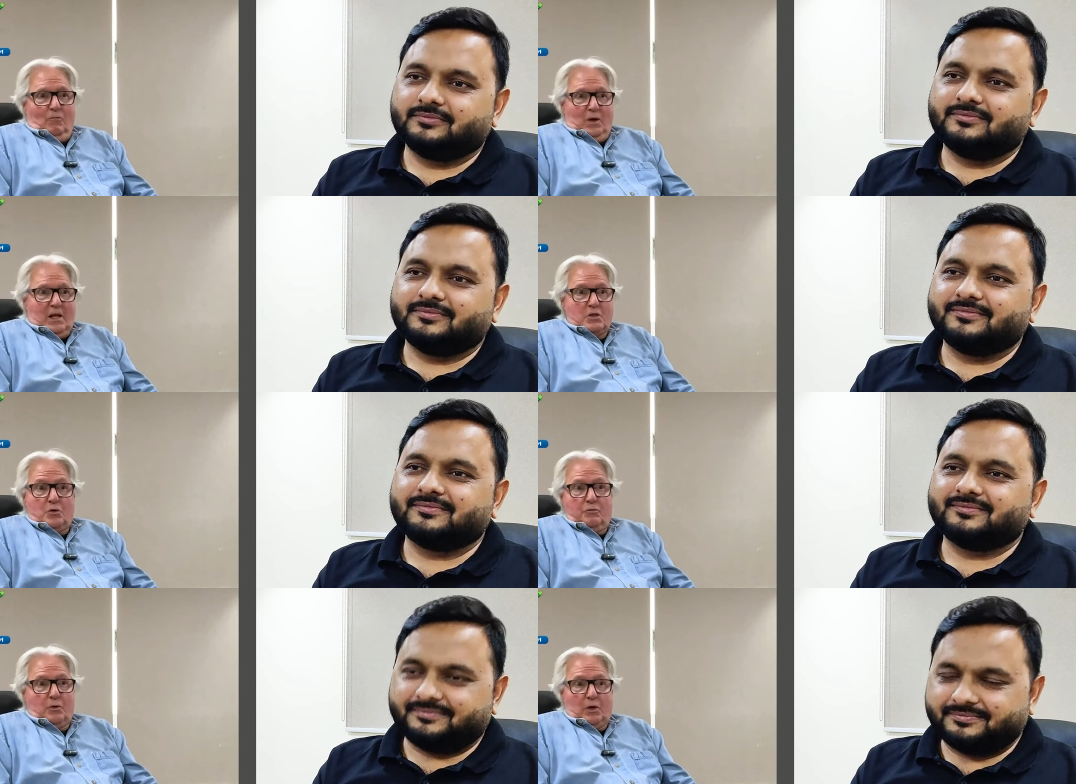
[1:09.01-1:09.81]
Speaker 1: what I
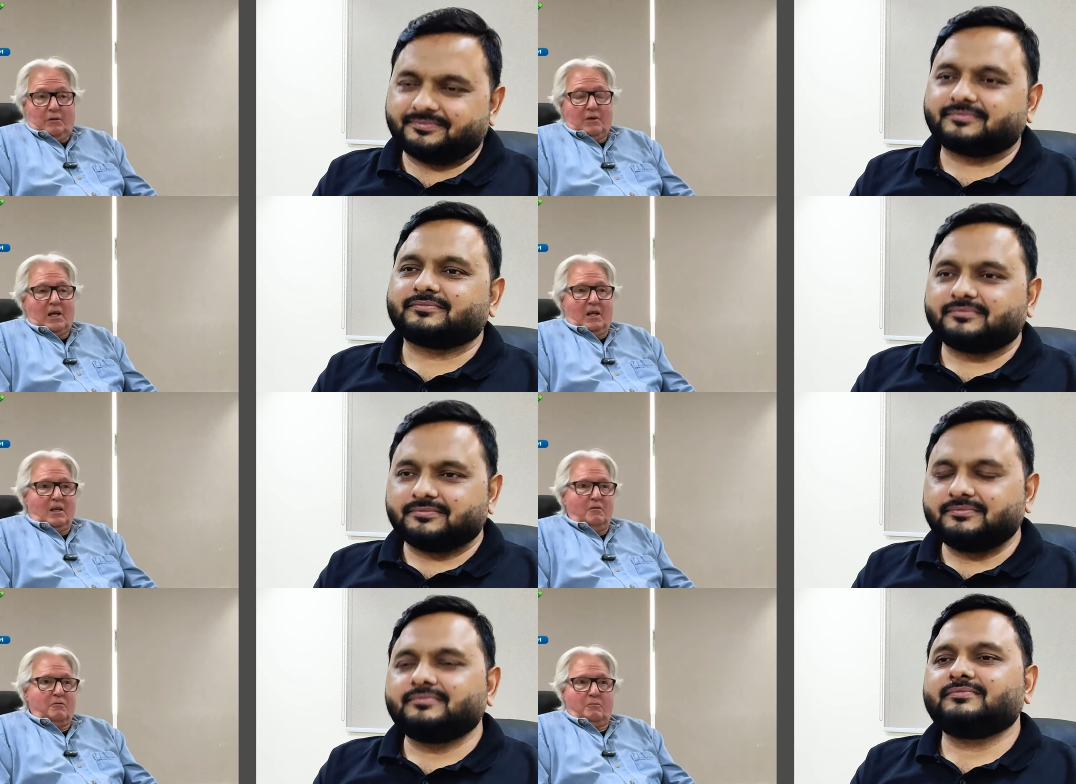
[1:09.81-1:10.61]
do for a living. I
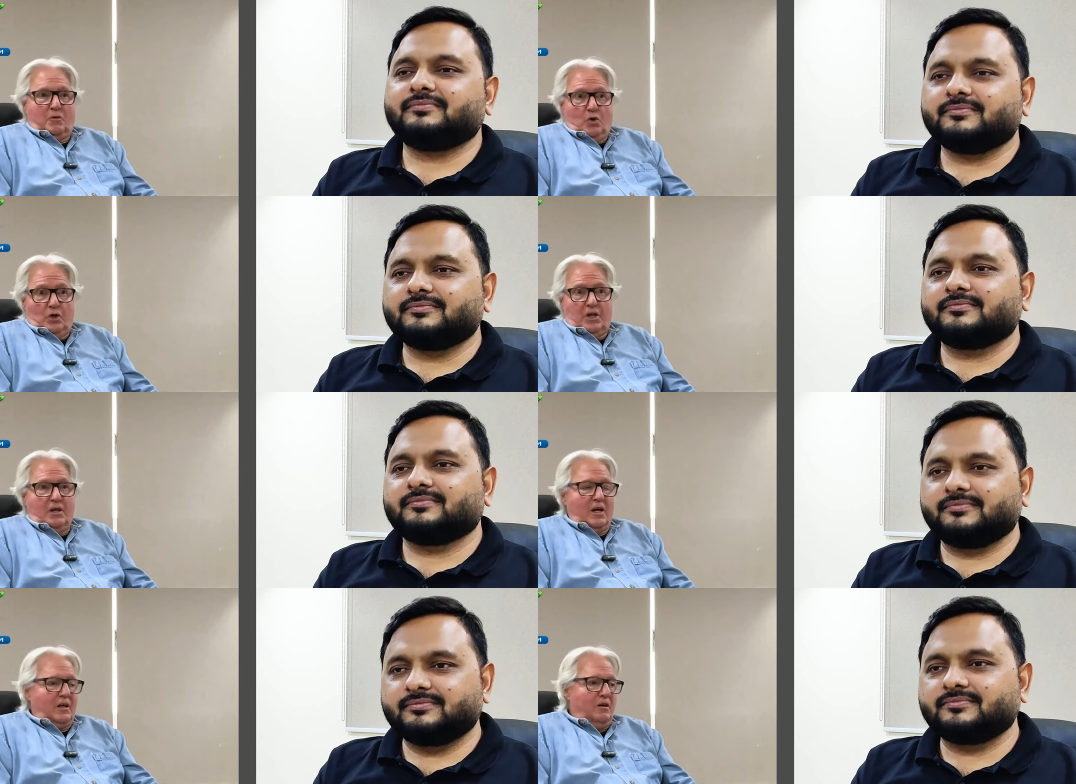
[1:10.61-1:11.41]
love
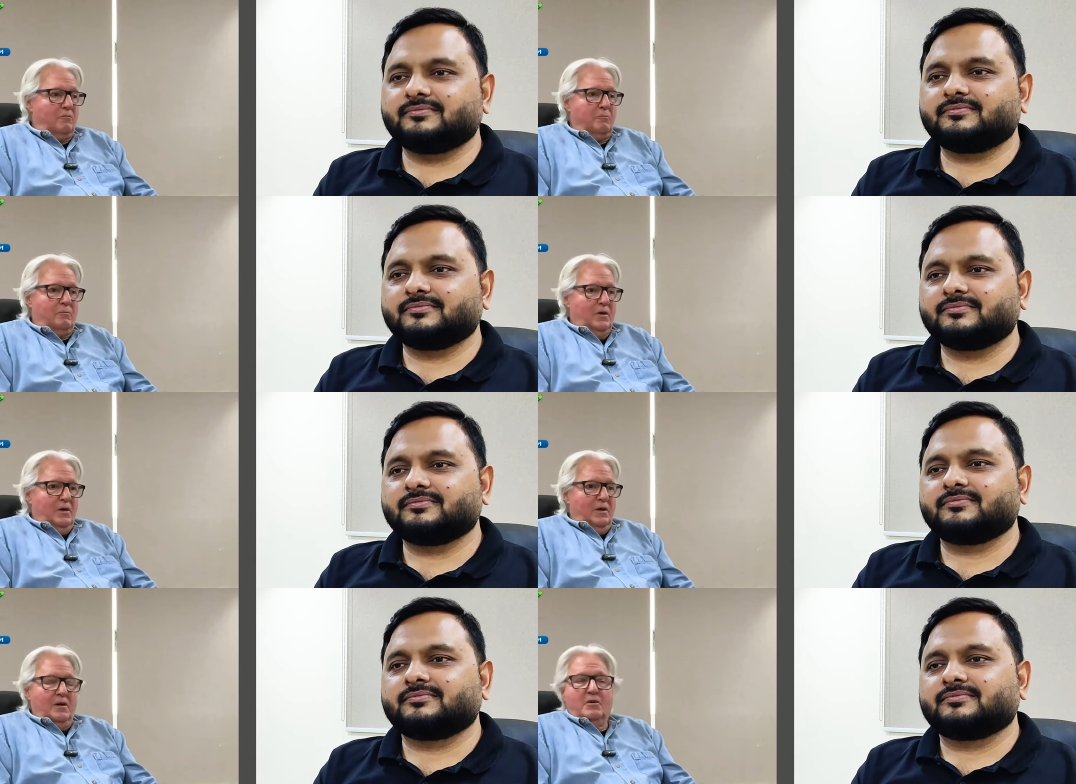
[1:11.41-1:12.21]
cooking. I love
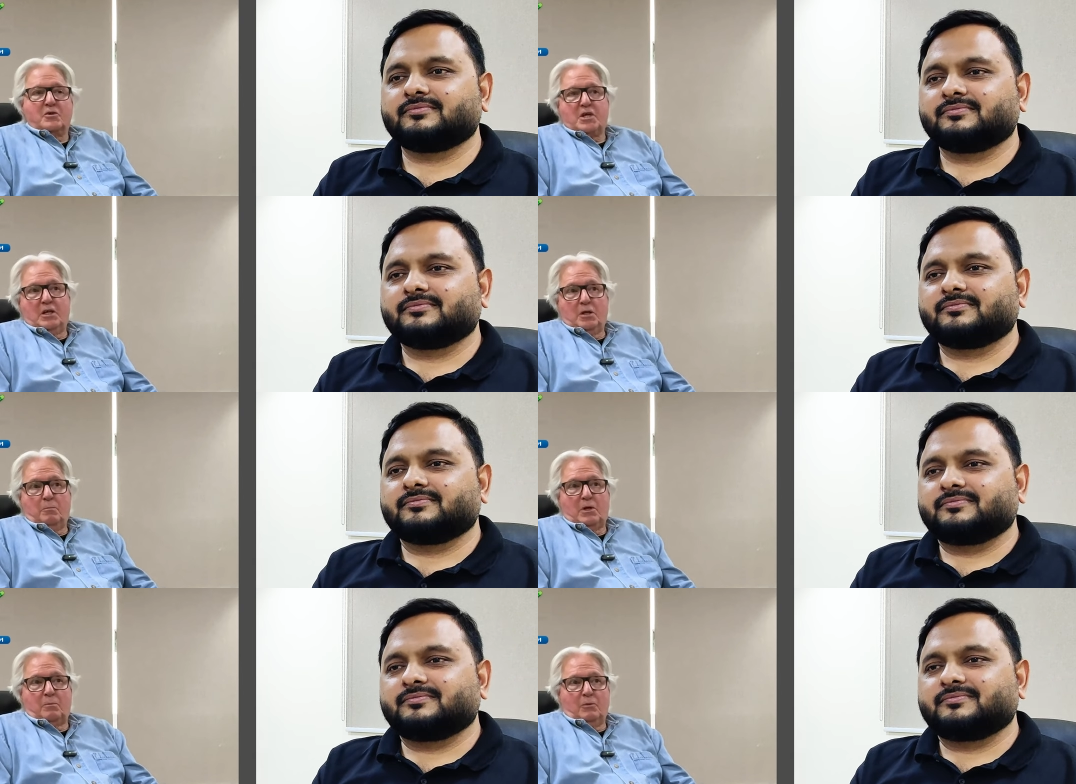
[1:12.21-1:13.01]

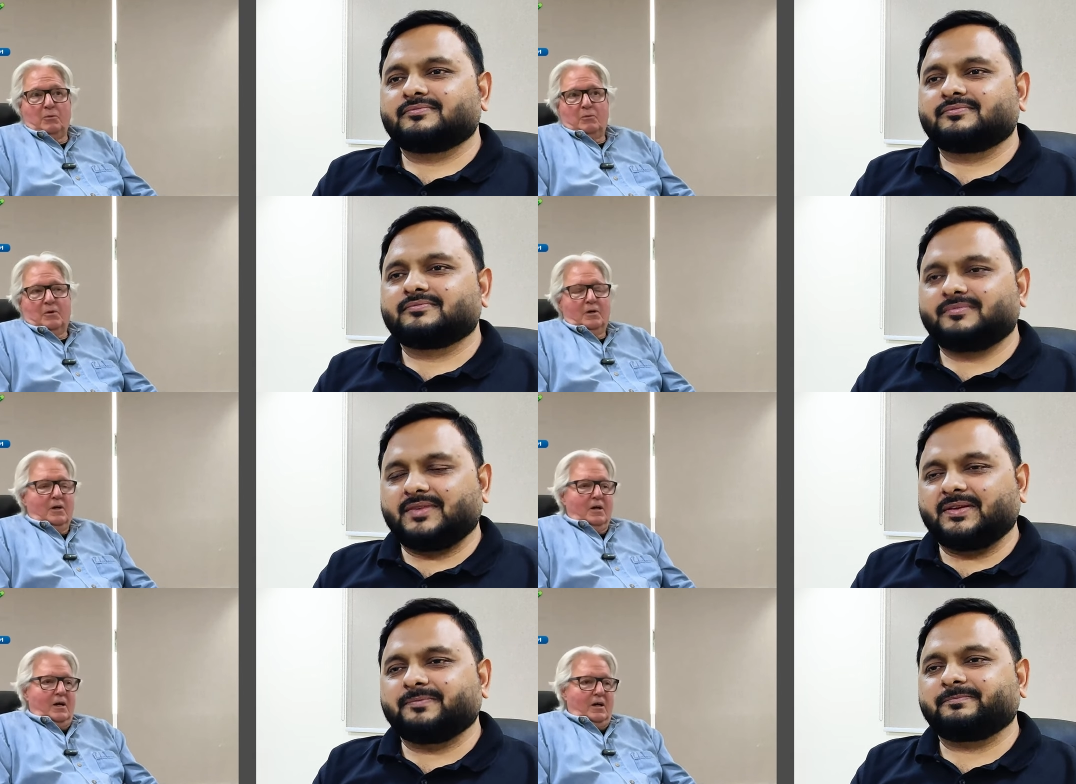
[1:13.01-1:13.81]
entertaining people.
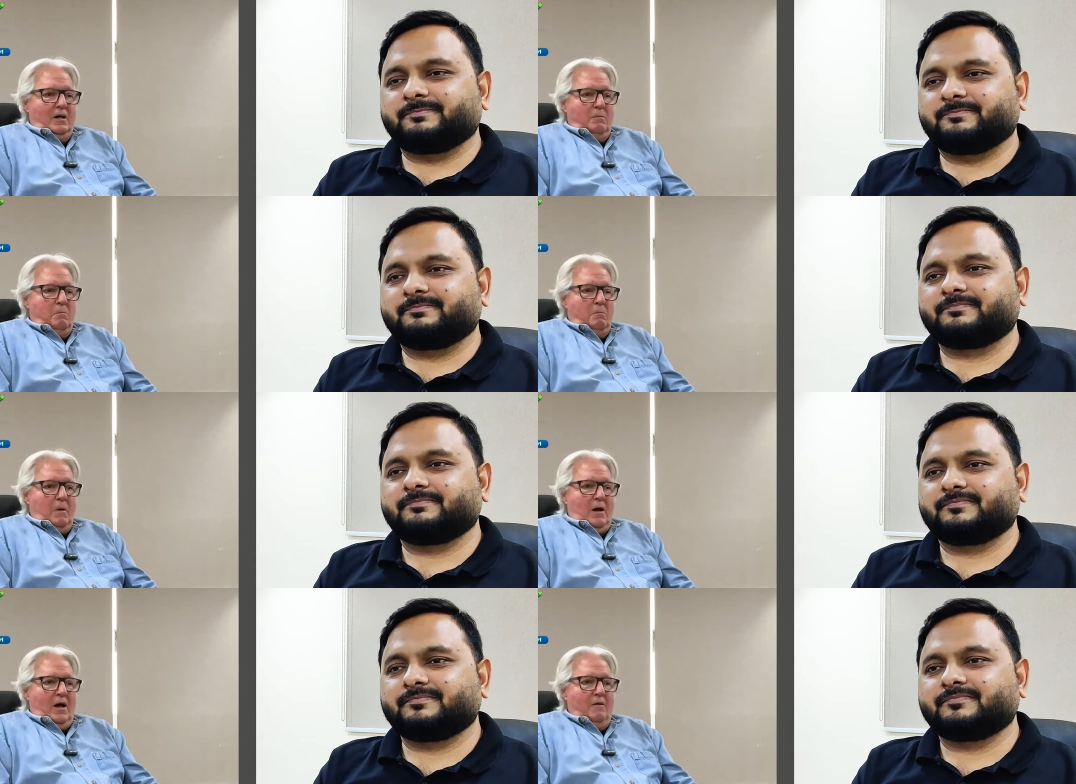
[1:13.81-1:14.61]
Yeah. Um,
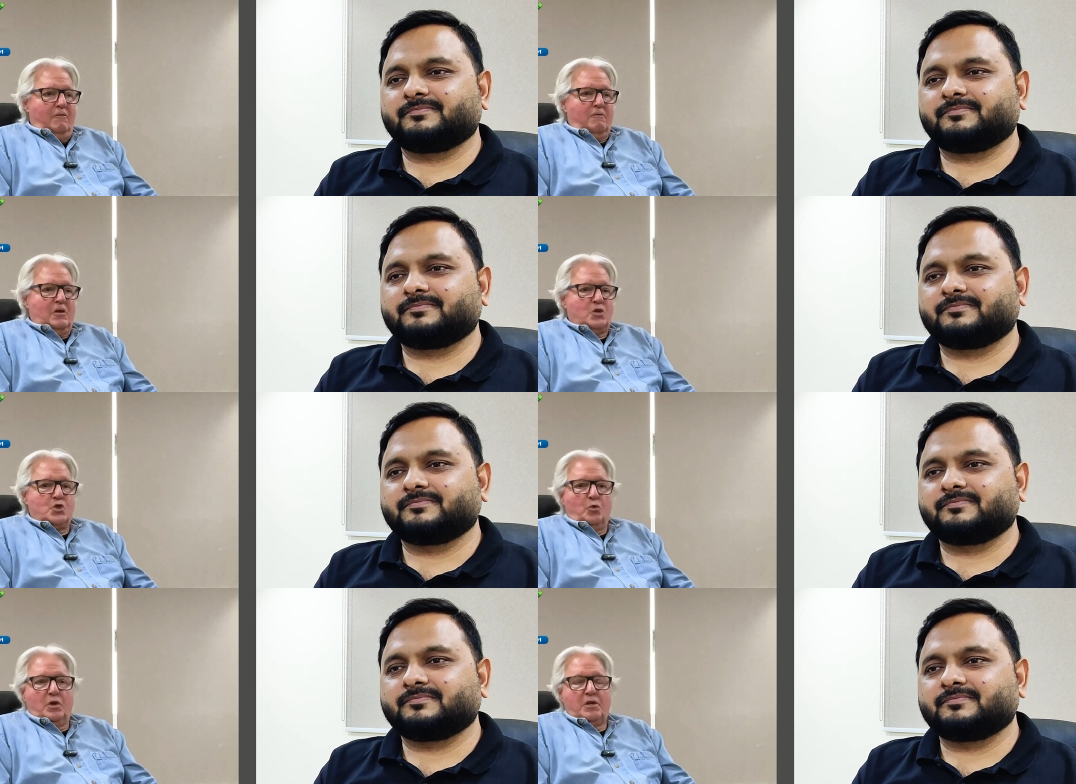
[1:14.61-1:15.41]
I've
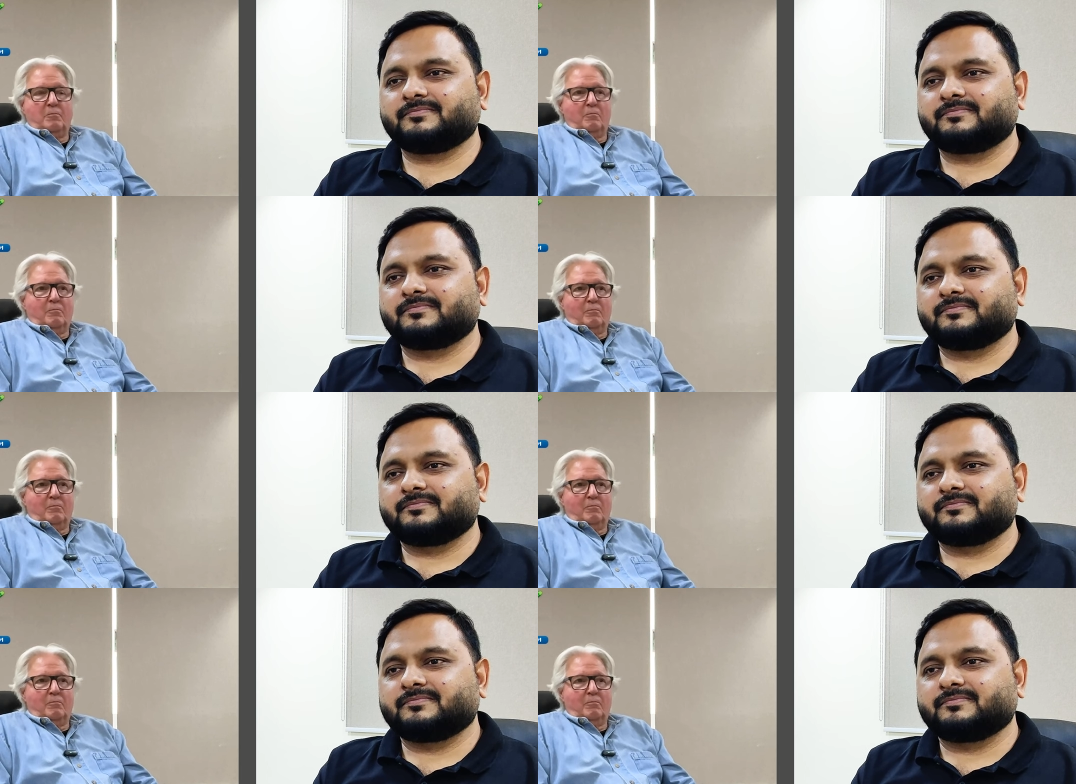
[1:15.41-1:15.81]
enjoyed